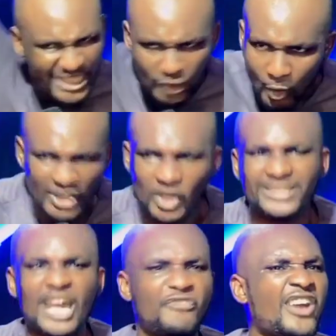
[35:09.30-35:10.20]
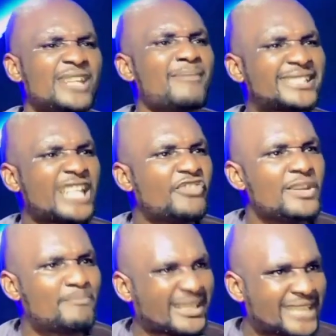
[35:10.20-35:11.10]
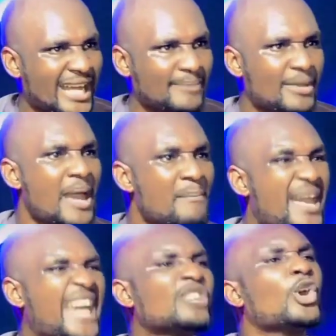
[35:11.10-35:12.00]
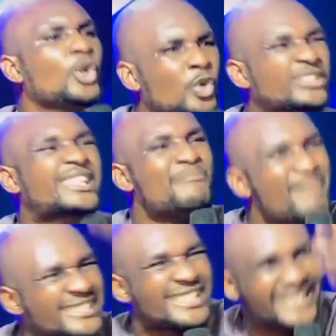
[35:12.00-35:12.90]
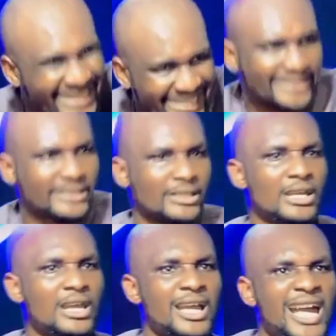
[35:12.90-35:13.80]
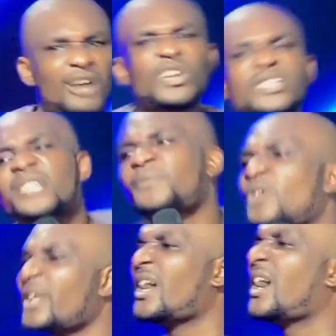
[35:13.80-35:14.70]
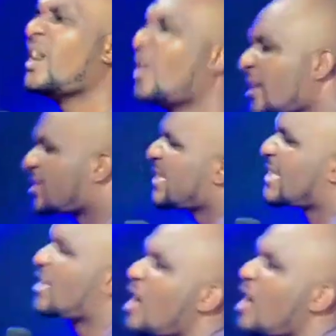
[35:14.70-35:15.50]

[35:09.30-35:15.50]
situations I find myself in part time, may I not lose the message in it. I will not just be going out, well, things are